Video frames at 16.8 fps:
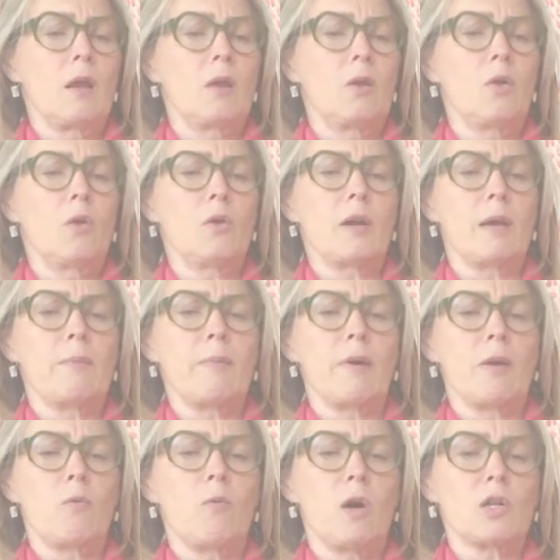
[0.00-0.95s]
Laura and
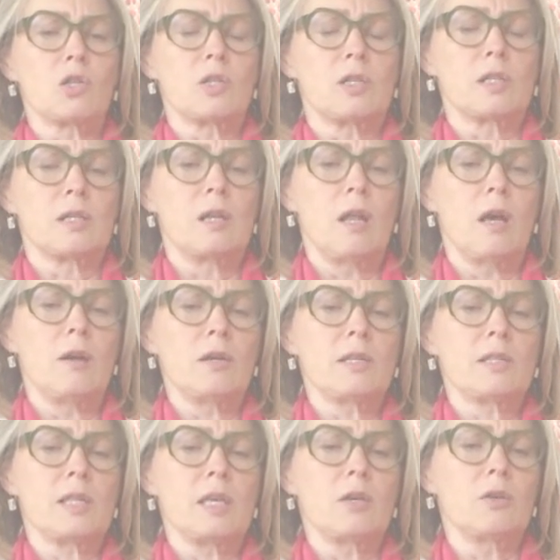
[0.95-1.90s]
Mary watched as long
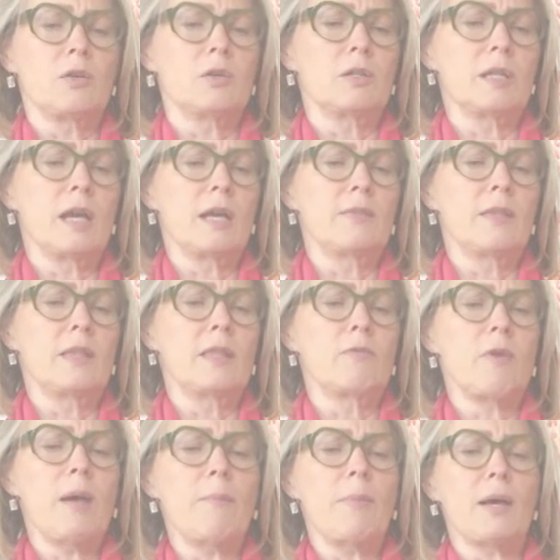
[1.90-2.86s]
as they could, and then they
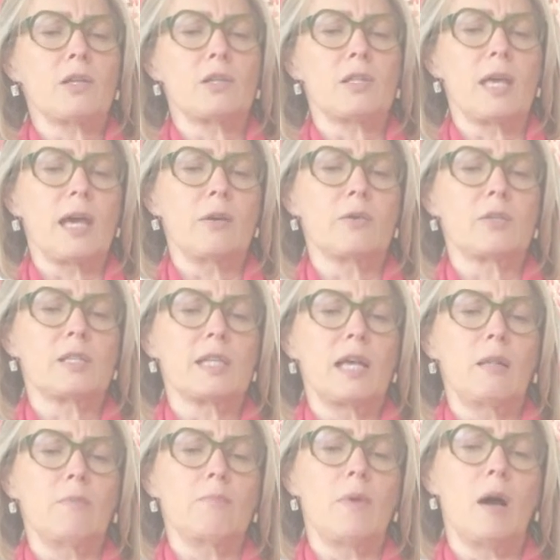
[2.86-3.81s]
ran back to the house to
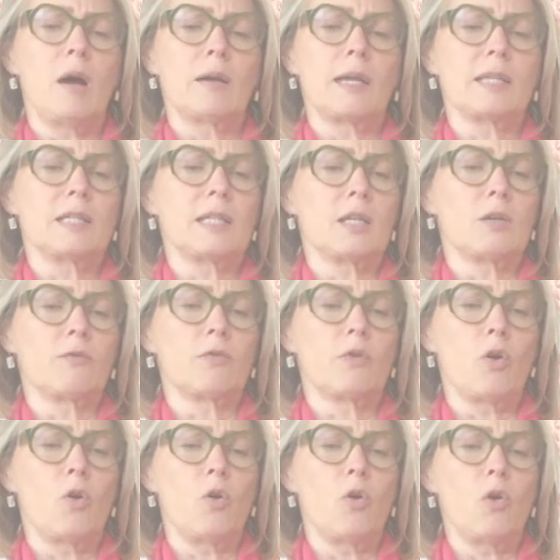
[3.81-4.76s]
help Ma get dinner
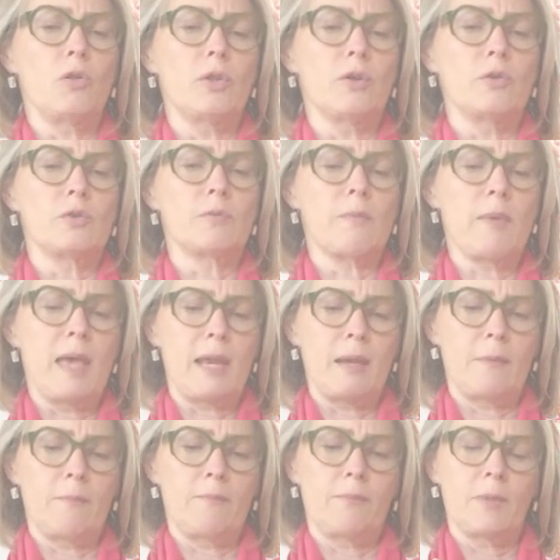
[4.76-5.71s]
for all those
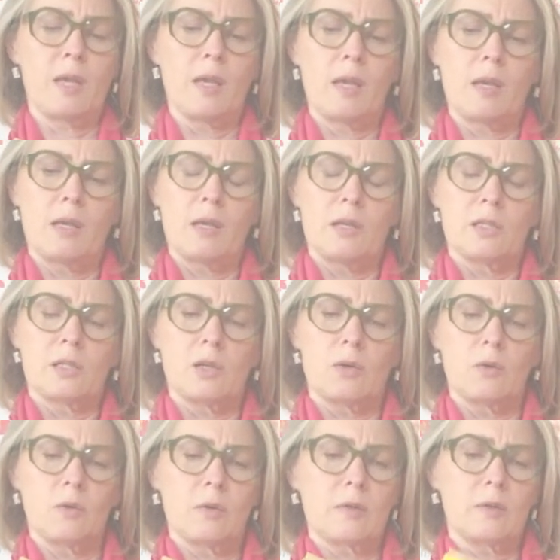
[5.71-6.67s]
men.
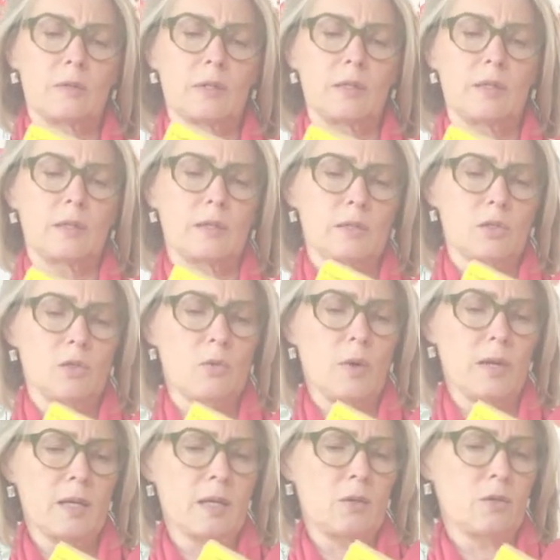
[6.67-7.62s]
So there's
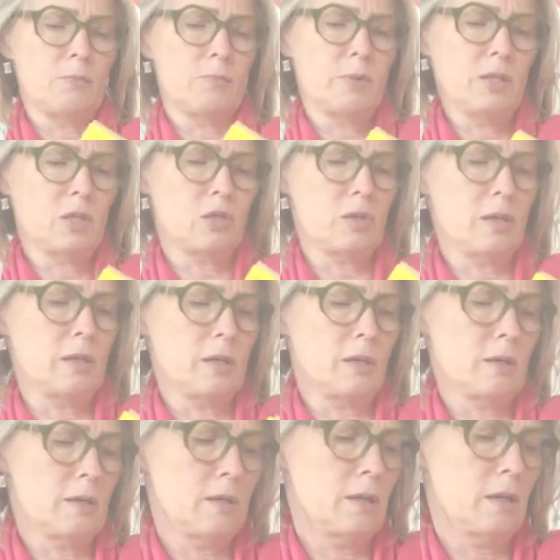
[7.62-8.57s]
quite a good picture
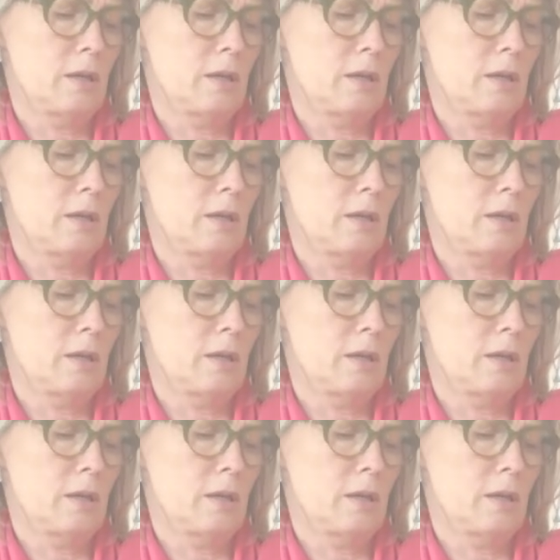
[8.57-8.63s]
here.